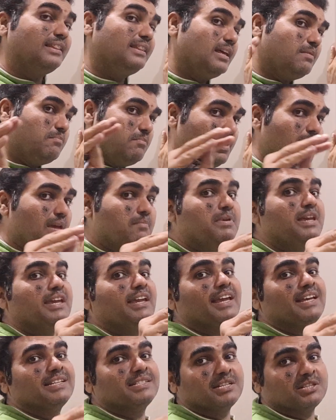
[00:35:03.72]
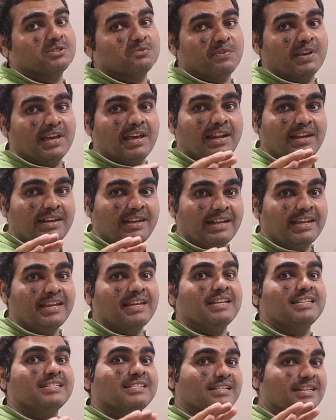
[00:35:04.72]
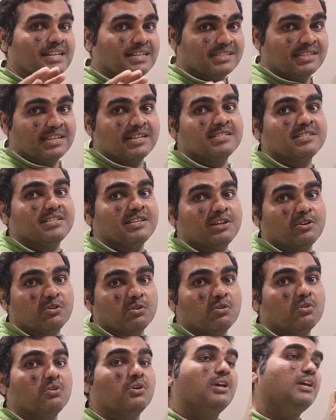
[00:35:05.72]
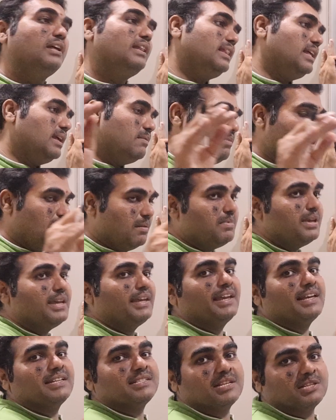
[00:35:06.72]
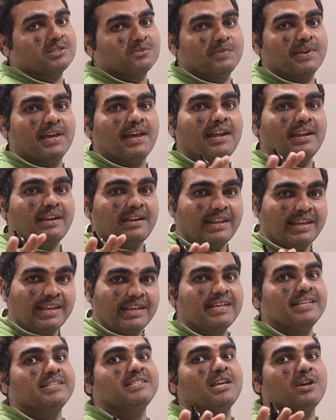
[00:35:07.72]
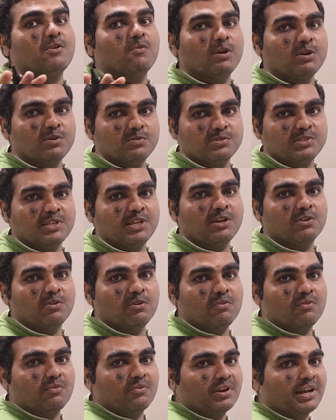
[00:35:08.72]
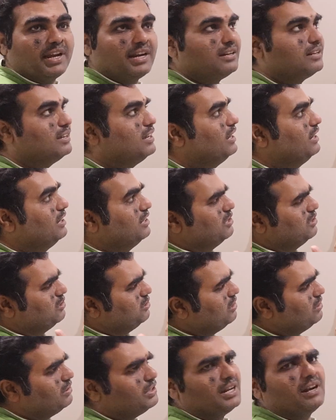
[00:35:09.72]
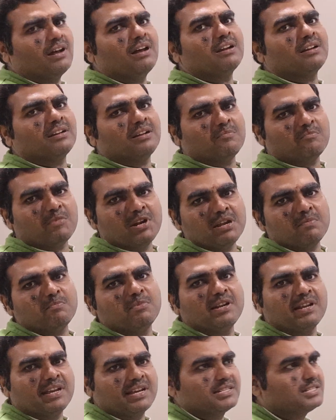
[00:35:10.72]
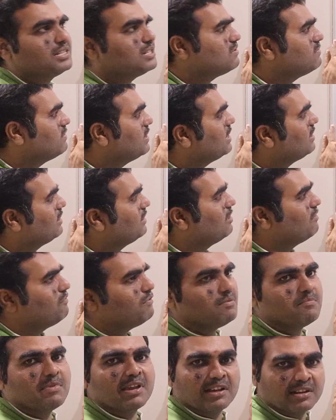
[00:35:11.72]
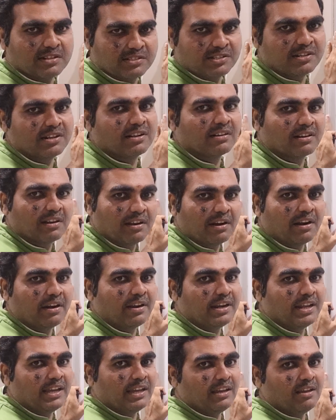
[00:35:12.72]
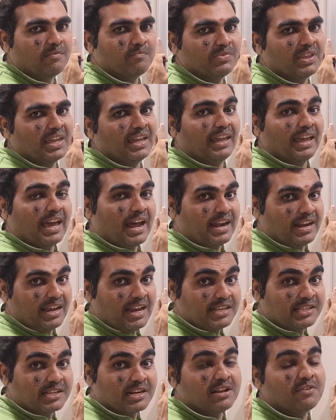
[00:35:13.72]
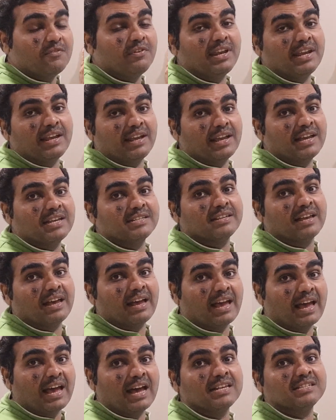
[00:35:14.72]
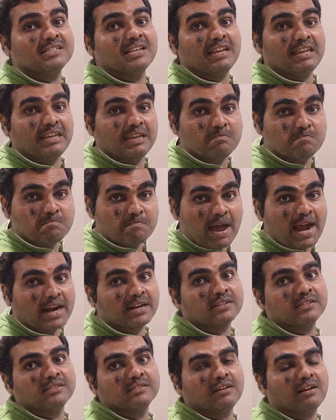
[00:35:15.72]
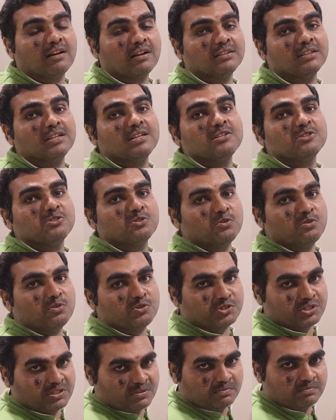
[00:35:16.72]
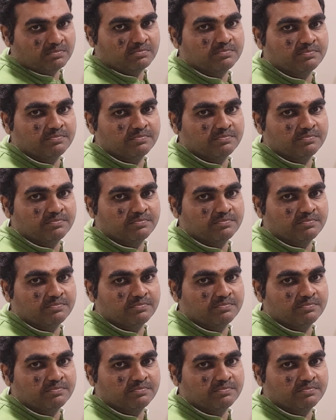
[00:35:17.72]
There may be cases where D is less than 0, There may be cases where d is equal to 0, right? So there are multiple cases where we may consider d, and each and every case has impact on the solution,